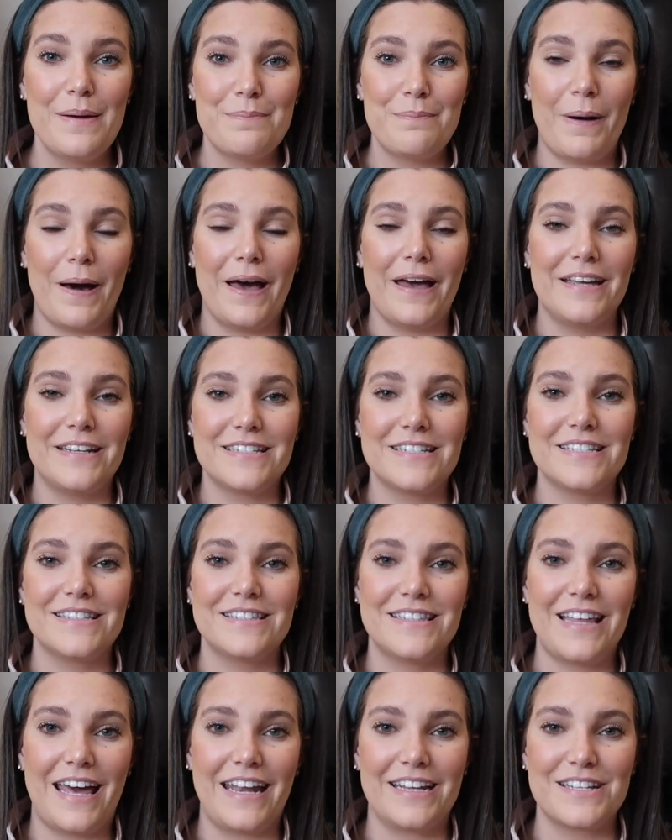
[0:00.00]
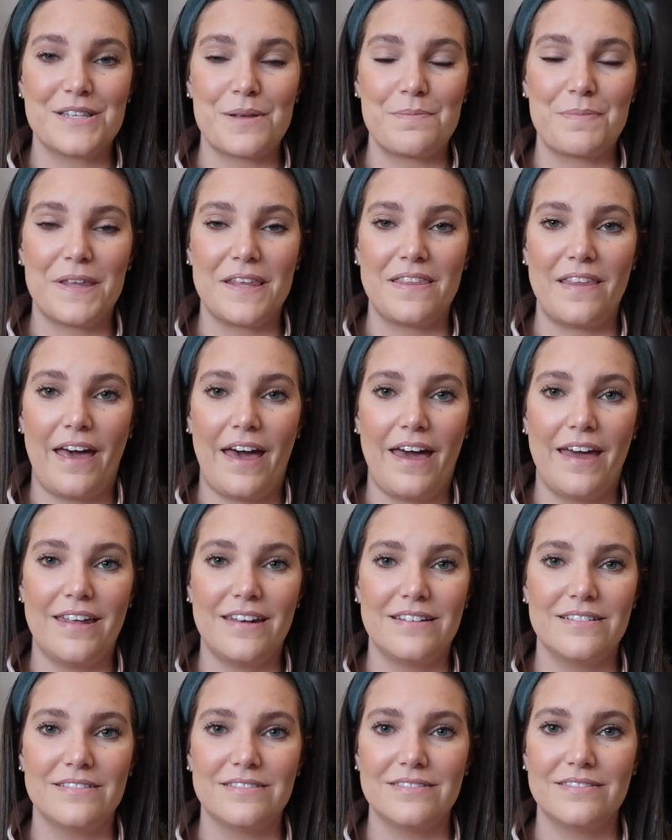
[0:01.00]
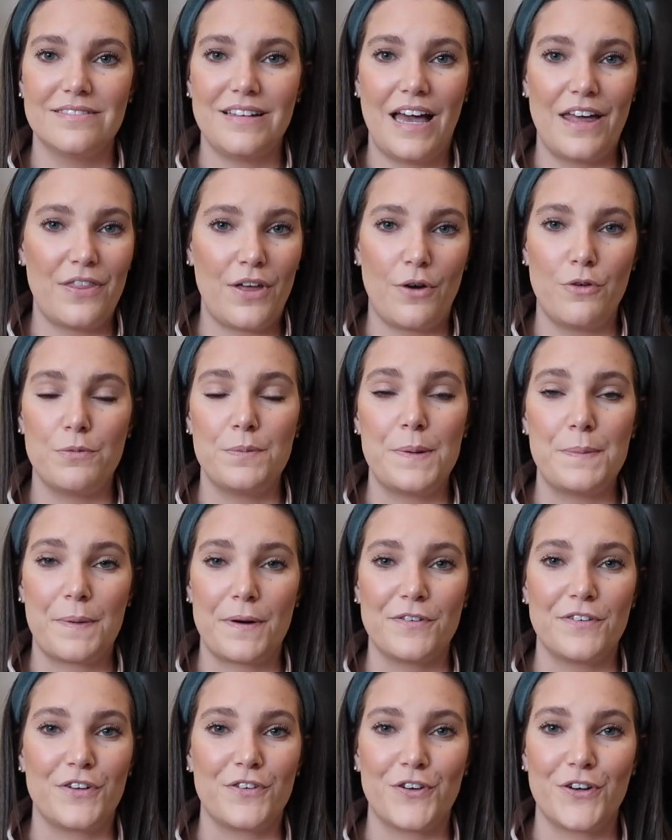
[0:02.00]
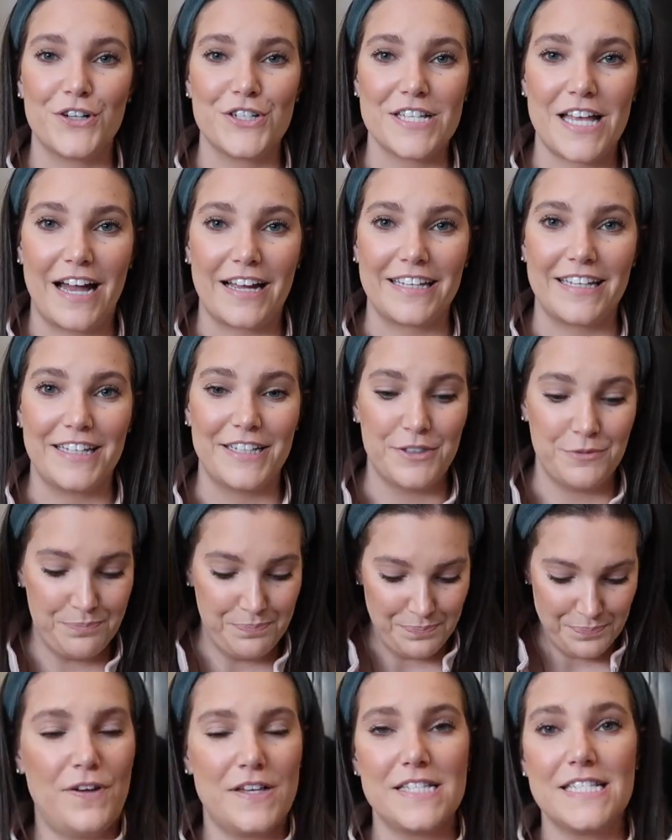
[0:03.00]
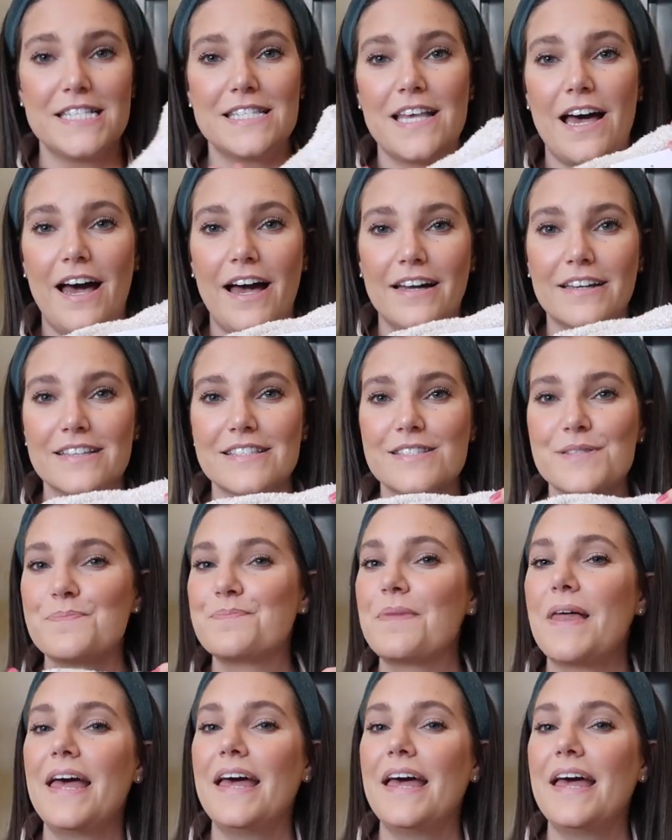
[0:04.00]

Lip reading: but that is something that I thought would be perfect for her stocking. Fuzzy socks.